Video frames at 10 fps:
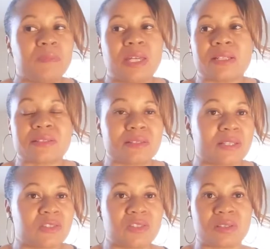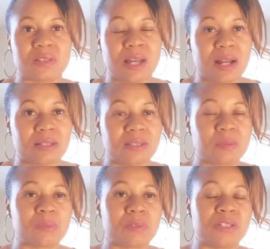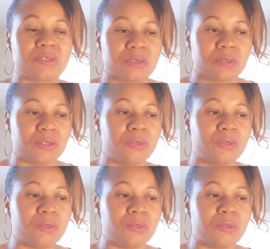It's it's just not simply true.